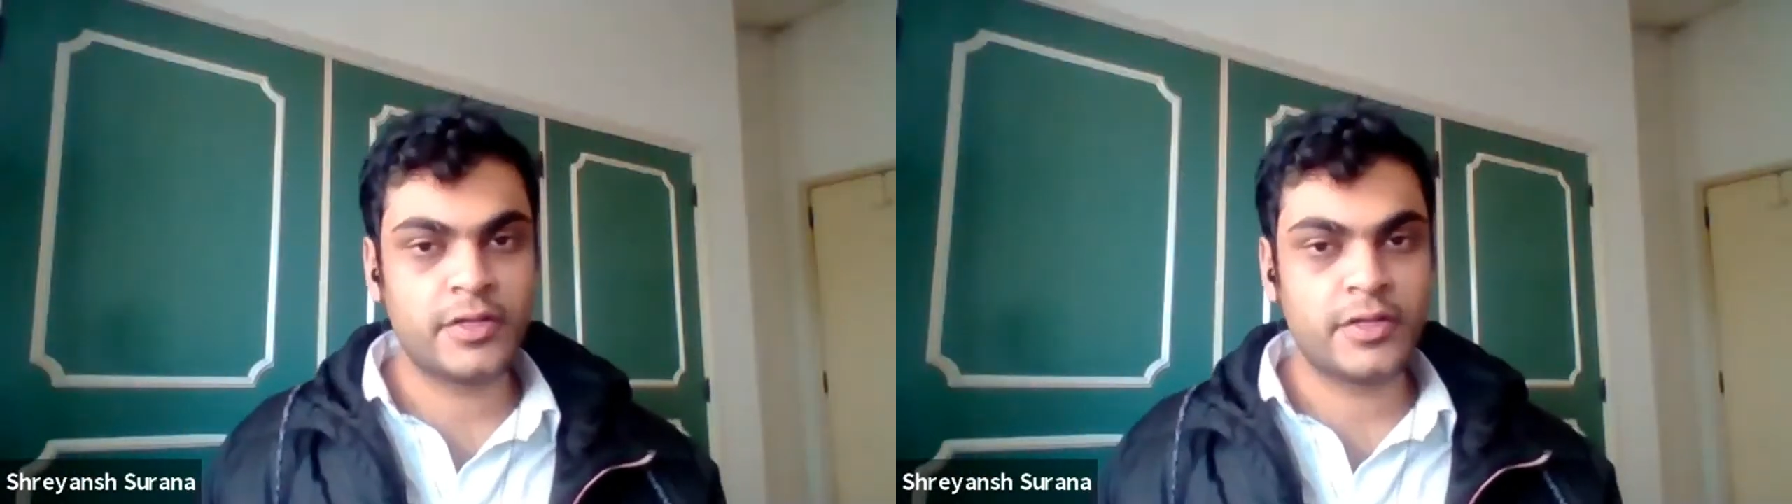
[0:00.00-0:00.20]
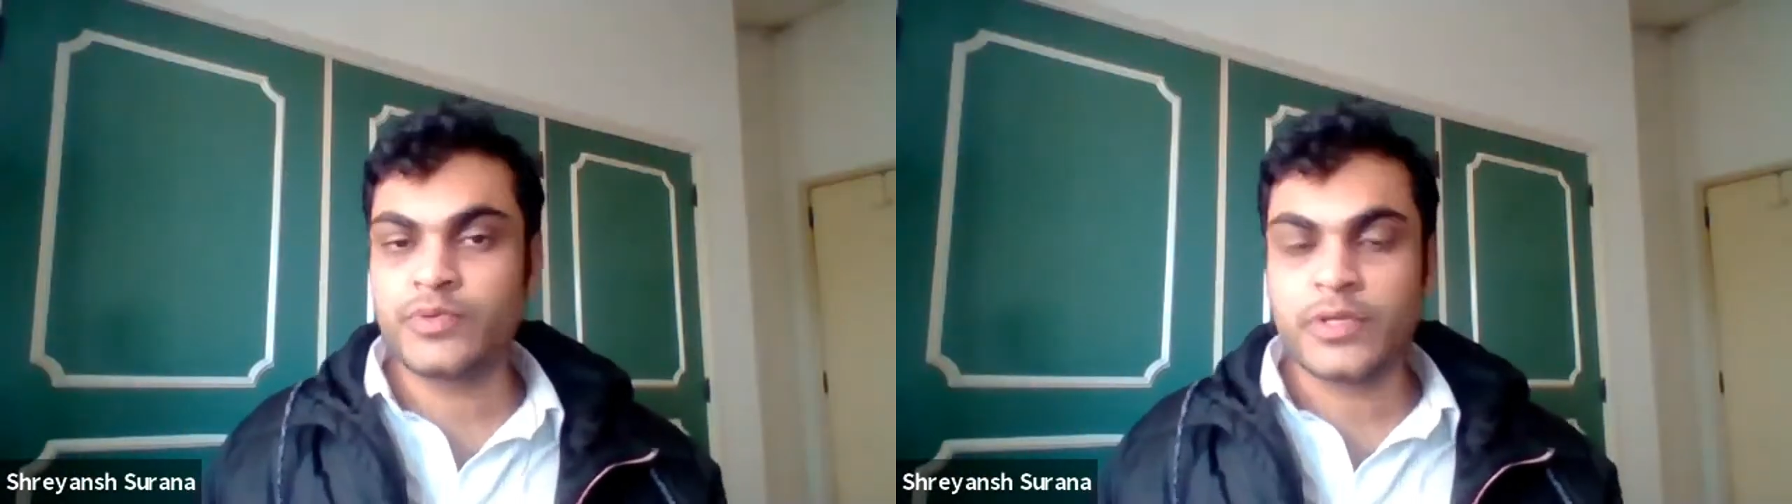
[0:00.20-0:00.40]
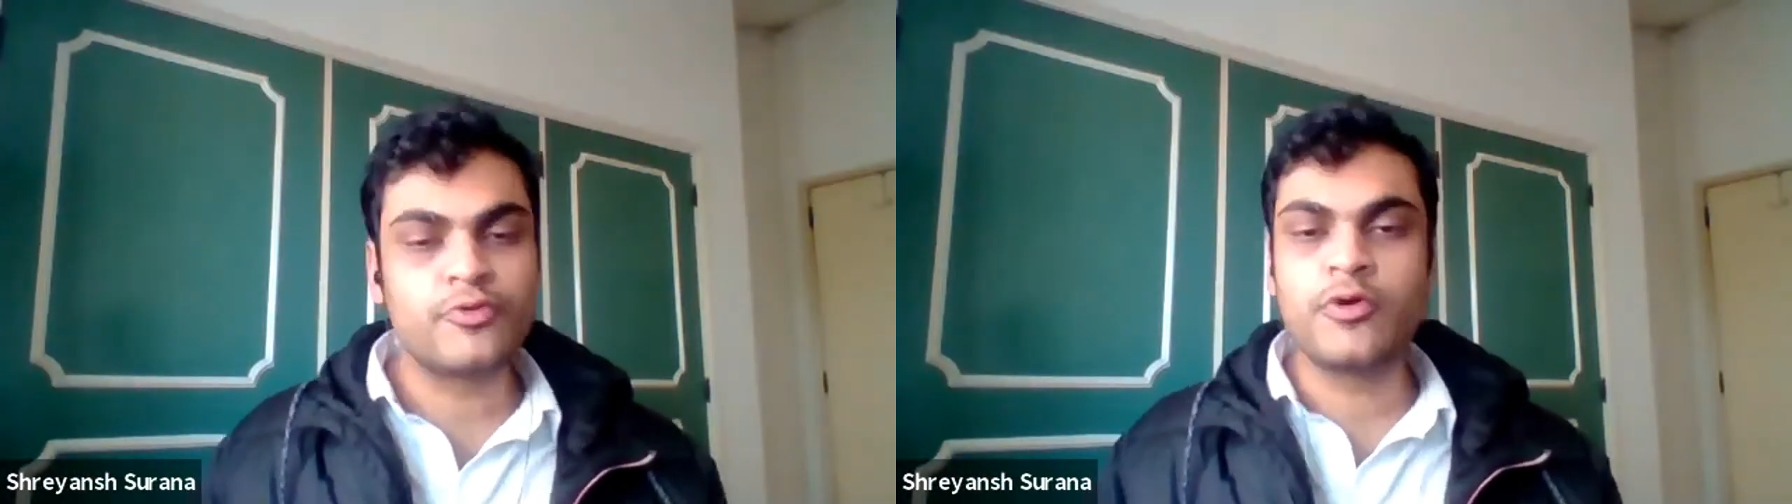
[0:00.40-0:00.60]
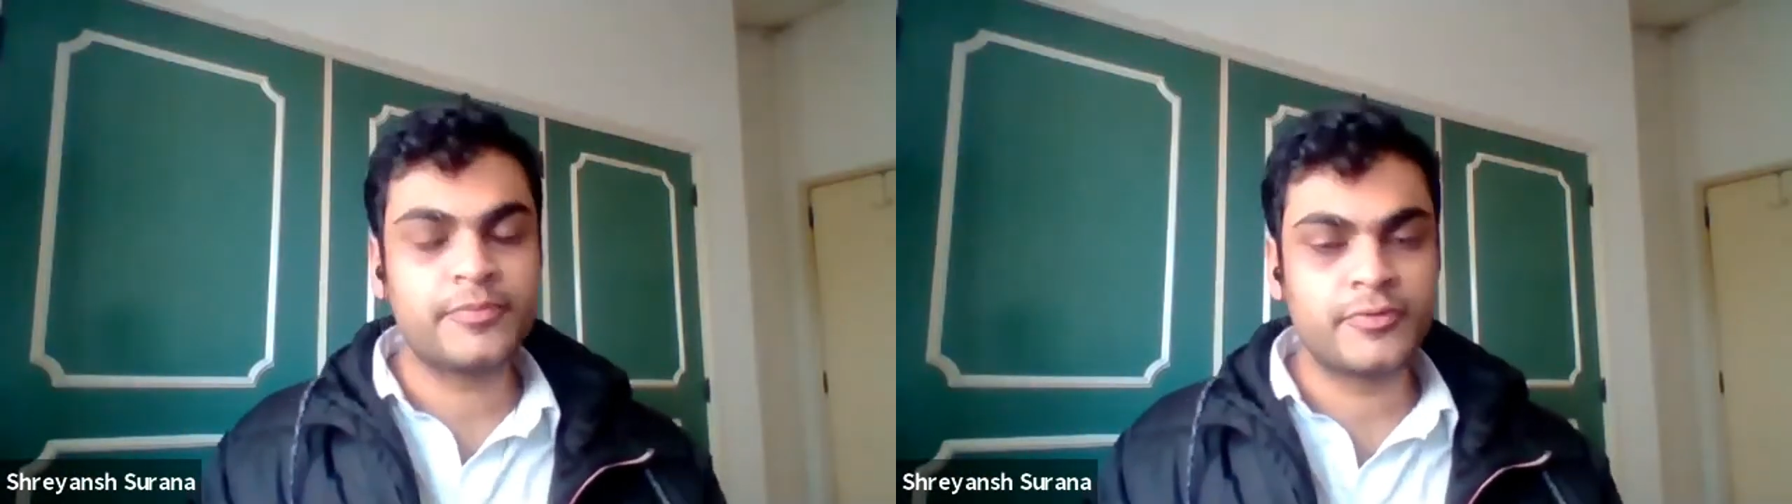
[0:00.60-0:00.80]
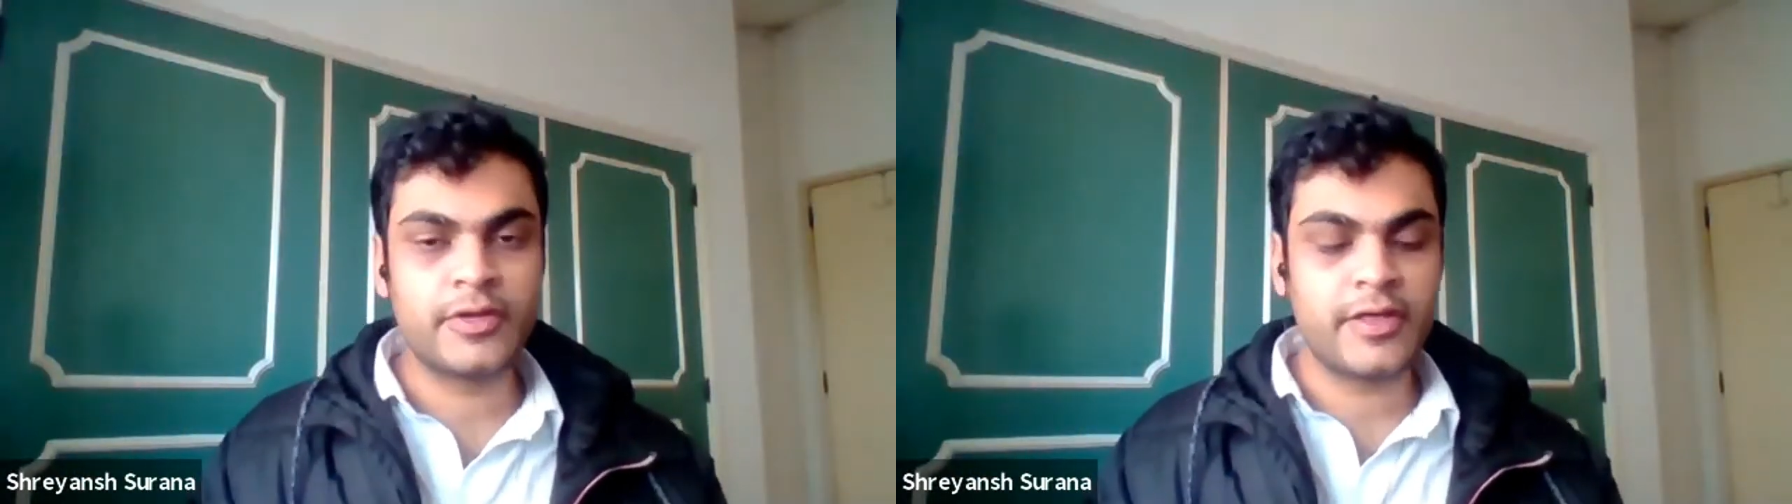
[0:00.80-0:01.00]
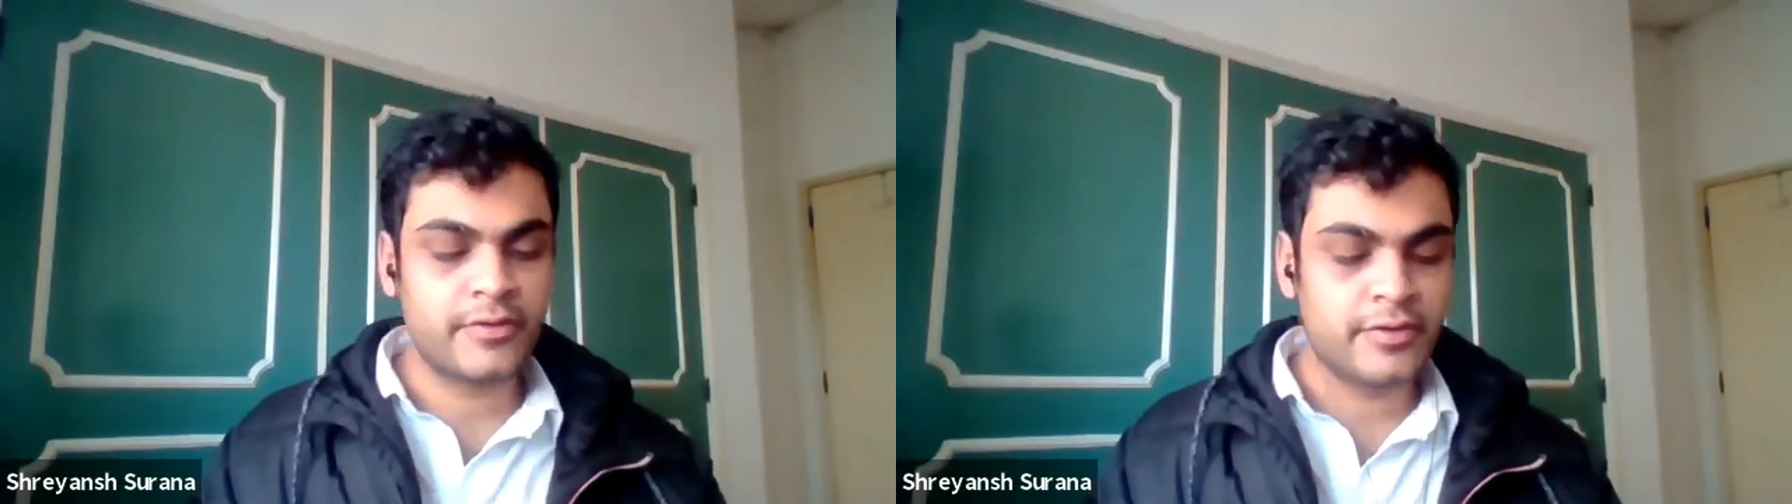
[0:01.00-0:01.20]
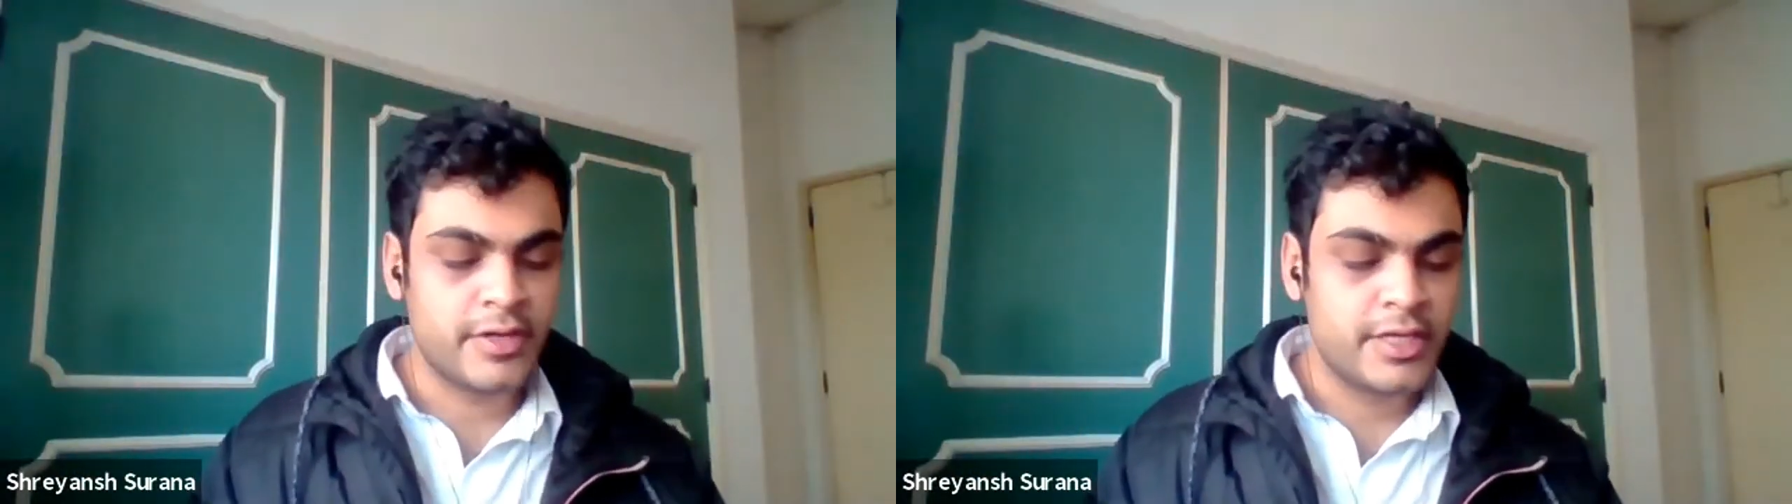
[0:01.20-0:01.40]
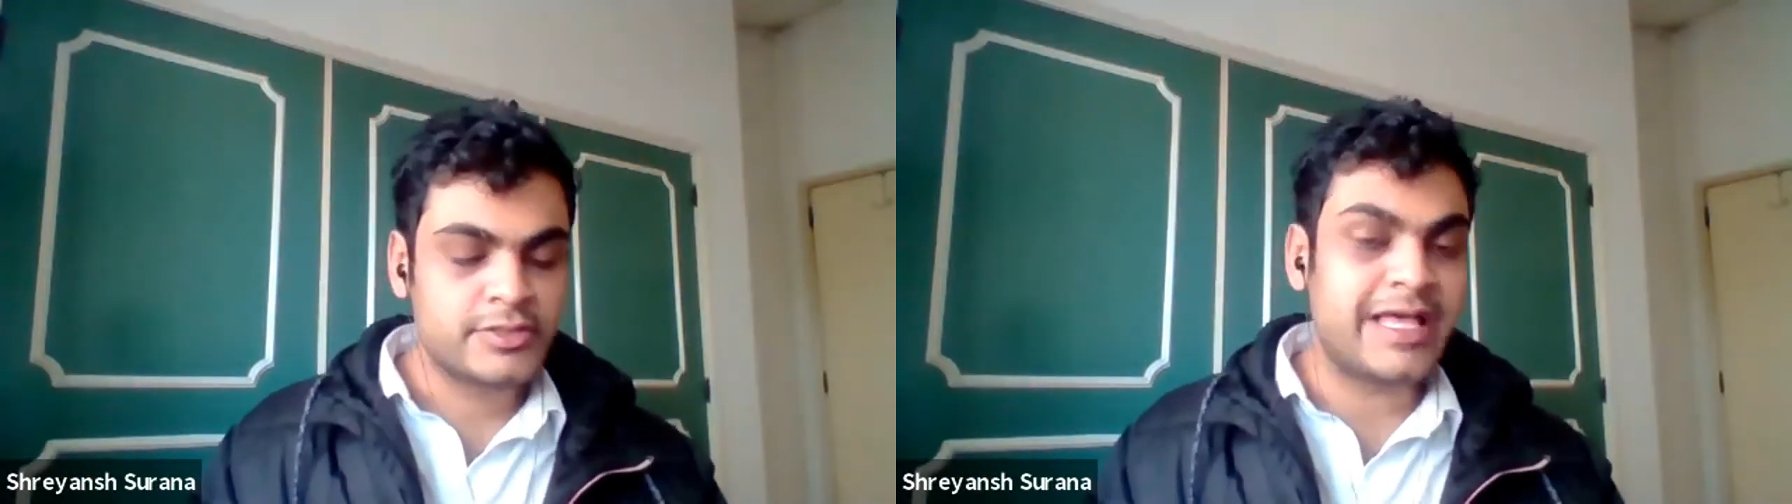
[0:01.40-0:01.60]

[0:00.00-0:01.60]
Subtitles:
because we grew up together. So